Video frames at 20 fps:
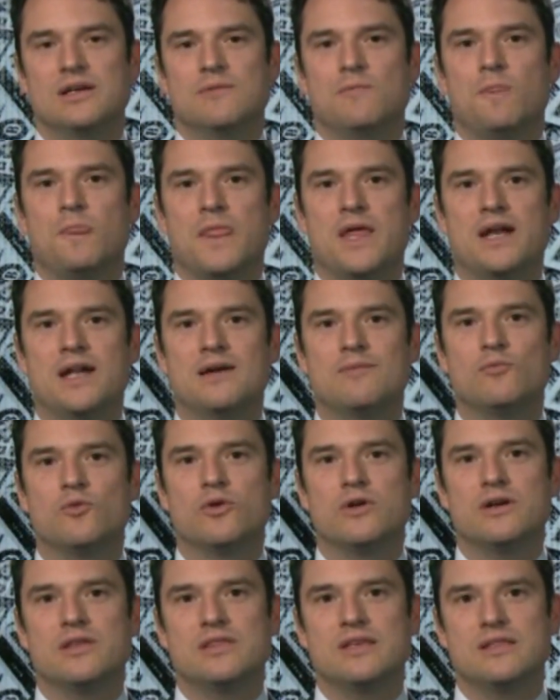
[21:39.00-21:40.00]
And I'm
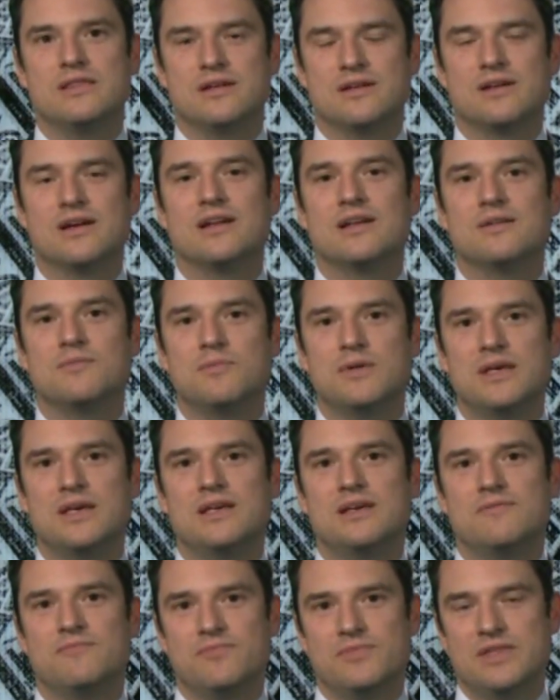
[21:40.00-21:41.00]
worried that they're going to
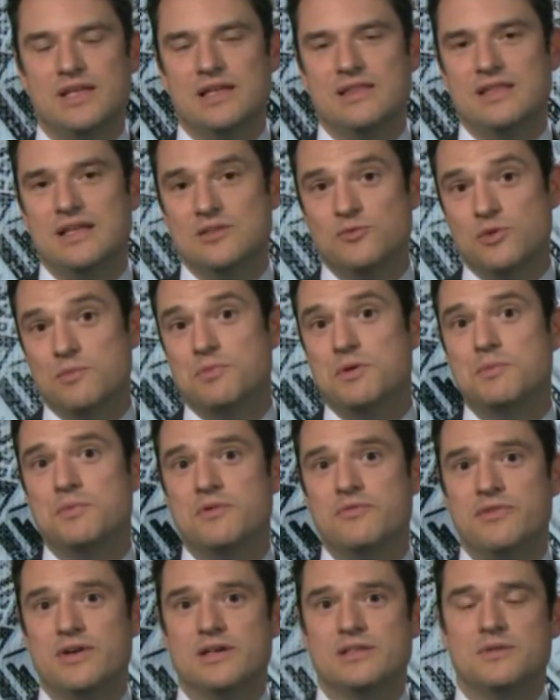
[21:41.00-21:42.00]
be. That's what
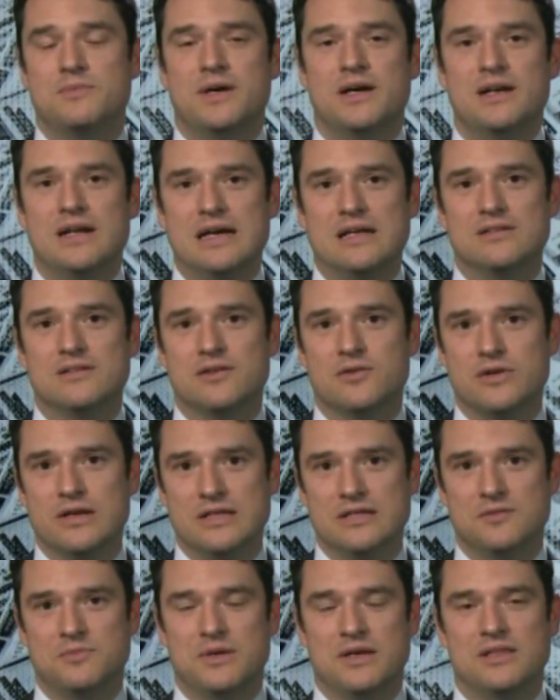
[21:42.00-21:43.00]
people felt about Alan
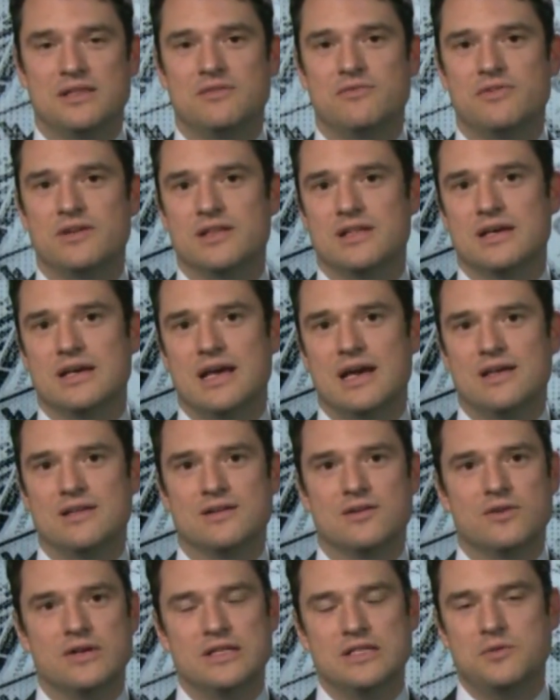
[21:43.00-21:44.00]
Greenspan. They felt like
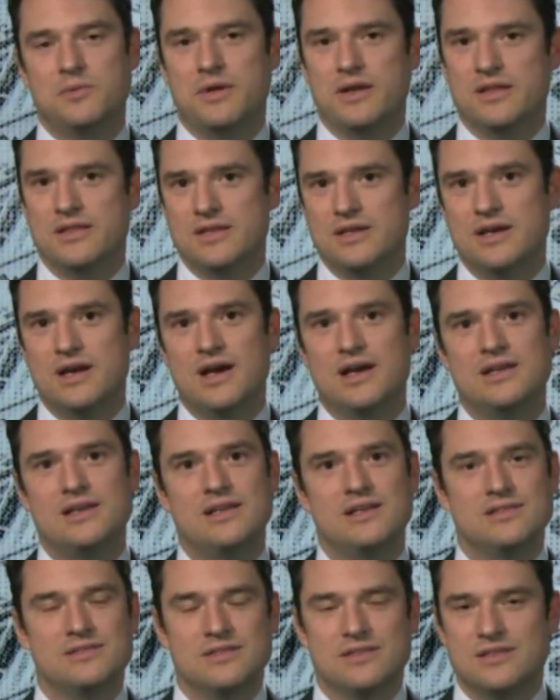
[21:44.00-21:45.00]
Alan Greenspan in the
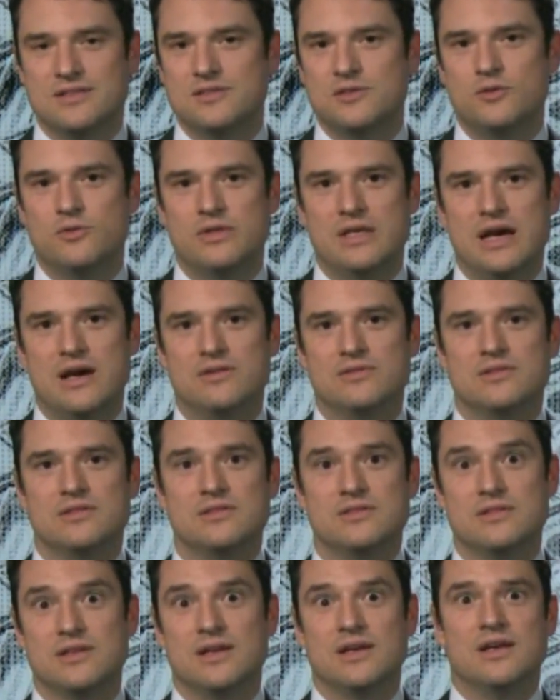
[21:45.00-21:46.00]
'90s and the
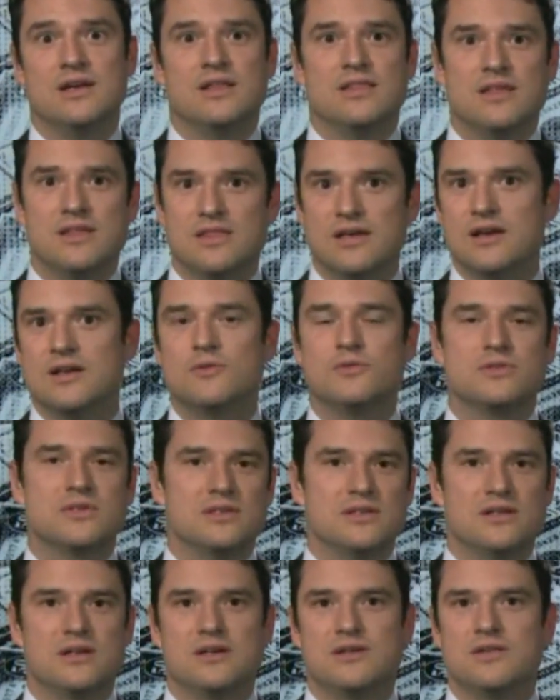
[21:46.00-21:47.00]
2000s. They thought he was,
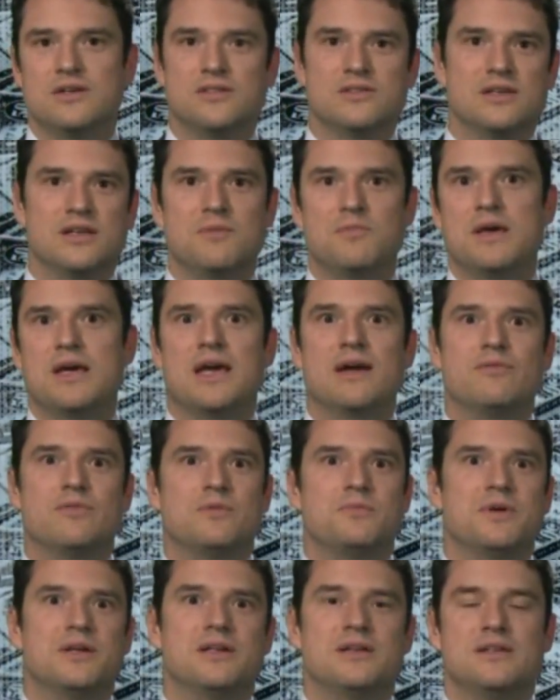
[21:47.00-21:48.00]
you know, he's going to make
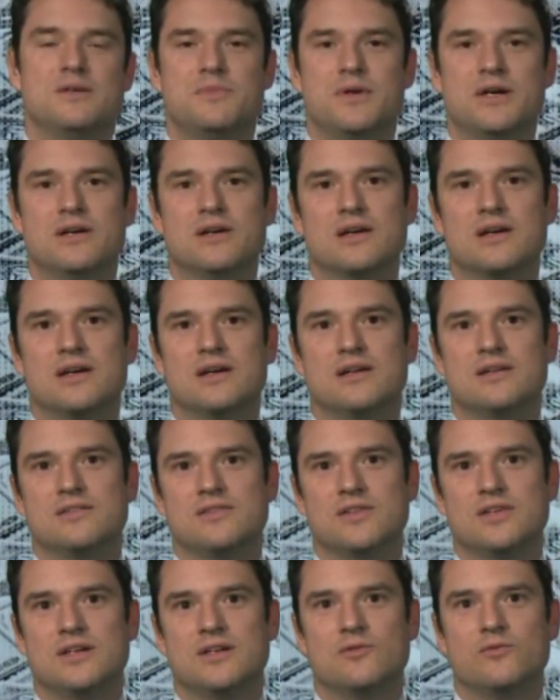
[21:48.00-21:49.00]
everybody in America,
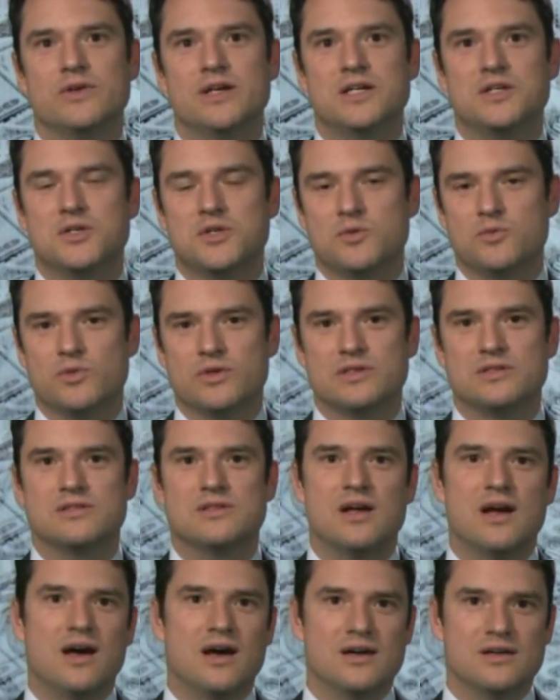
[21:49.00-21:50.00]
you know, rich with
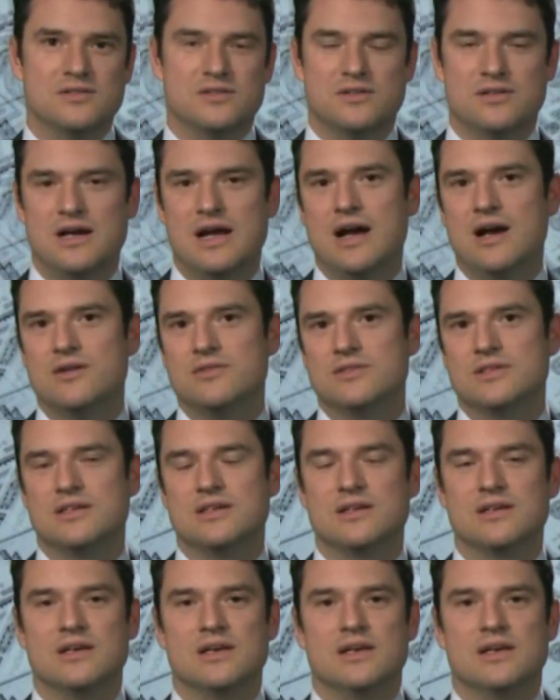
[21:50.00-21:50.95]
stocks or housing.